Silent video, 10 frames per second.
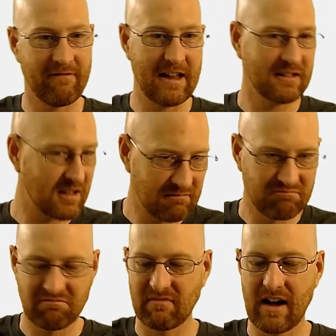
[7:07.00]
event.
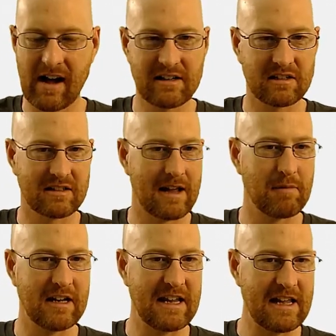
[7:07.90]
I just
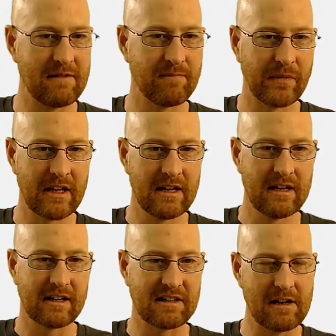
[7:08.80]
type in E,
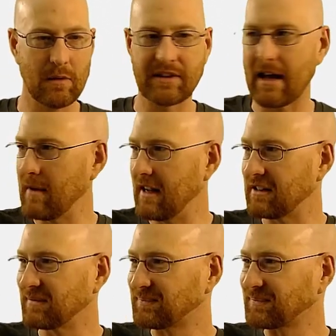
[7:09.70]
because I know what that
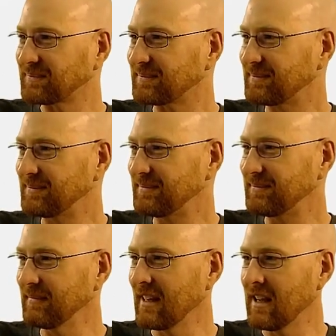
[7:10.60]
means.
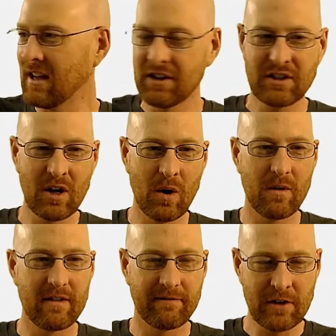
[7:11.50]

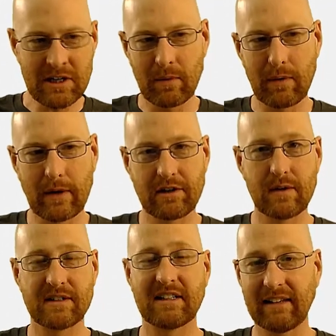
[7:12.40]
So the first thing we want to
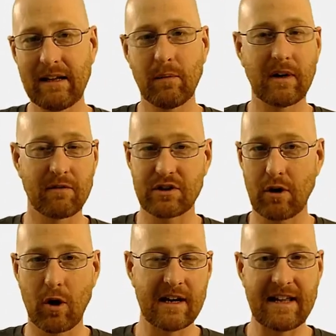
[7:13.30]
do is delete
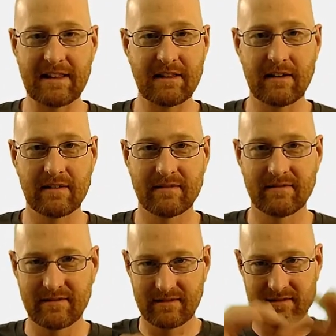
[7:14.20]
whatever's already in the
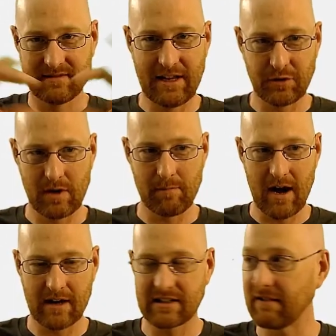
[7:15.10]
entry
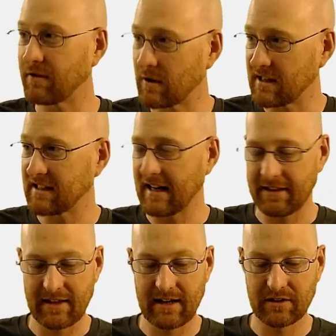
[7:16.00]
box, if there is
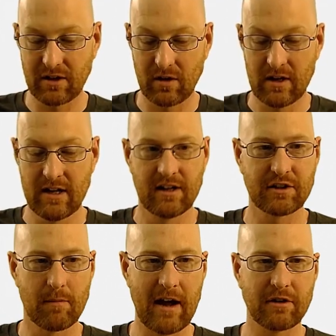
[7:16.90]
anything. So
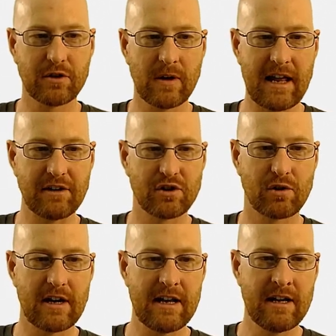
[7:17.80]
let's go my underscore
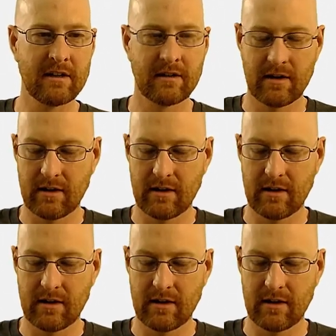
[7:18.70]
entry